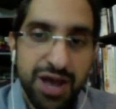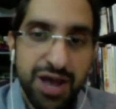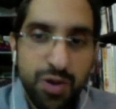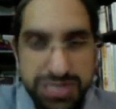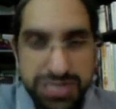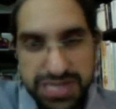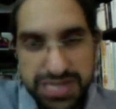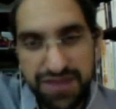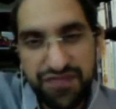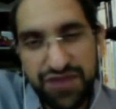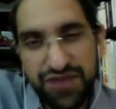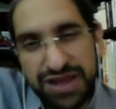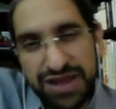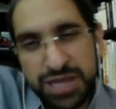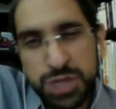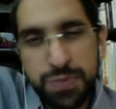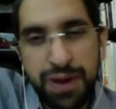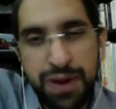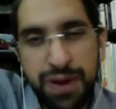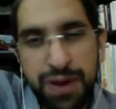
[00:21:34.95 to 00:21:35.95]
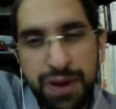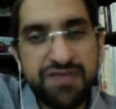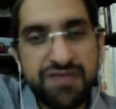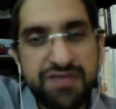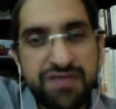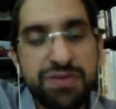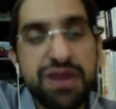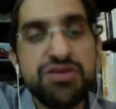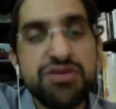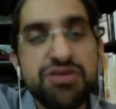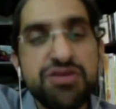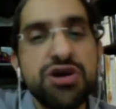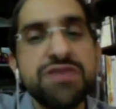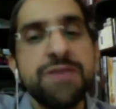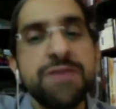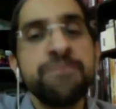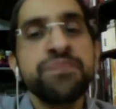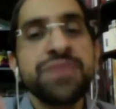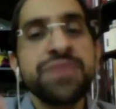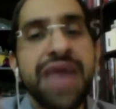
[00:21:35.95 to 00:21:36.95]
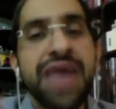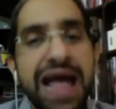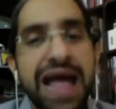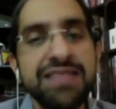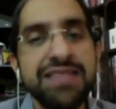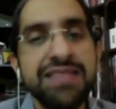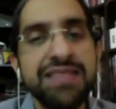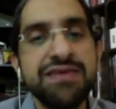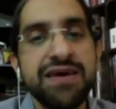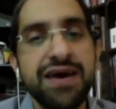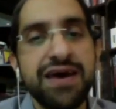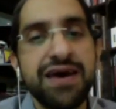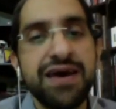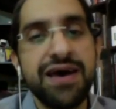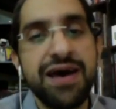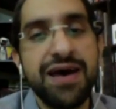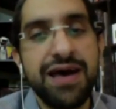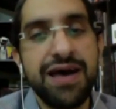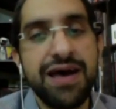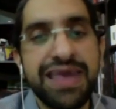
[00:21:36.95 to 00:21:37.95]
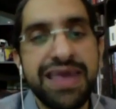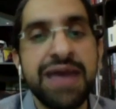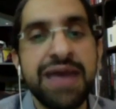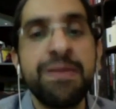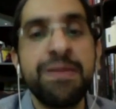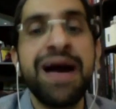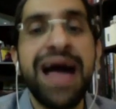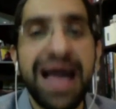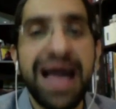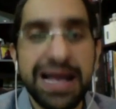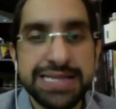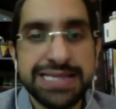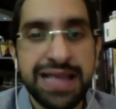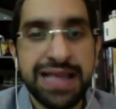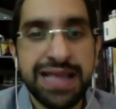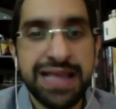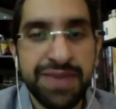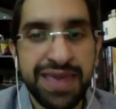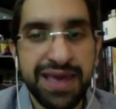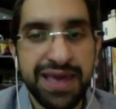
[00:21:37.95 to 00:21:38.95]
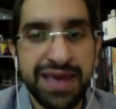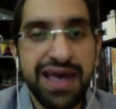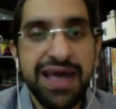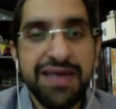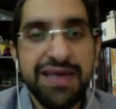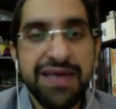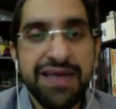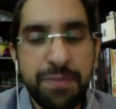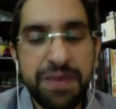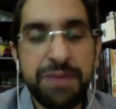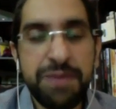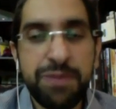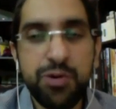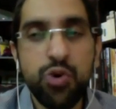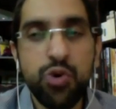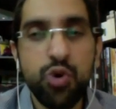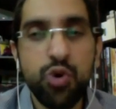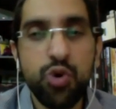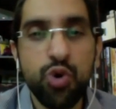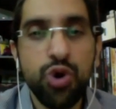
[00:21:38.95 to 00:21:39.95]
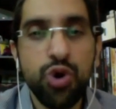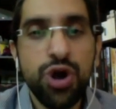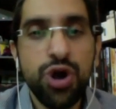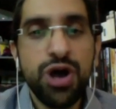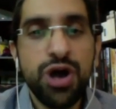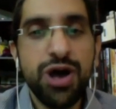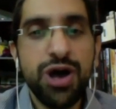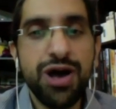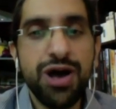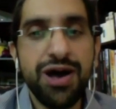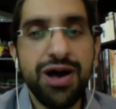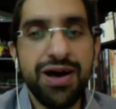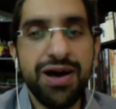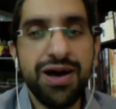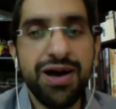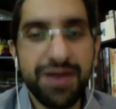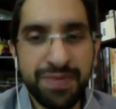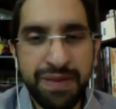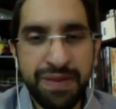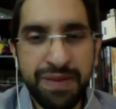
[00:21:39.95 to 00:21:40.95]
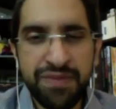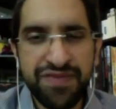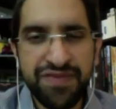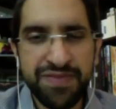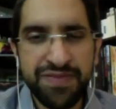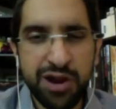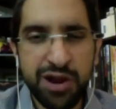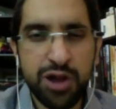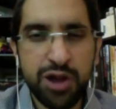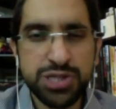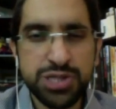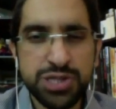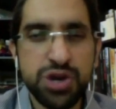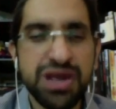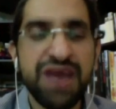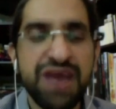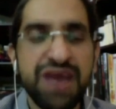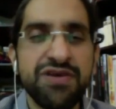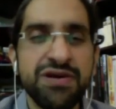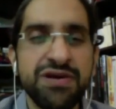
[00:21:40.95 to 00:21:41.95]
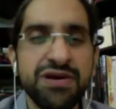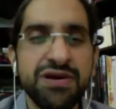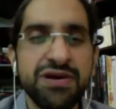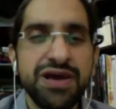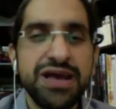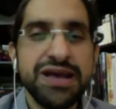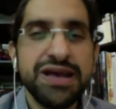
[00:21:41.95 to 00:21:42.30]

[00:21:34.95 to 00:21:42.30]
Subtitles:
which is a fringe party of the Brotherhood, and the Jama'a Islamiyya, the people who remember from the Luxor governor.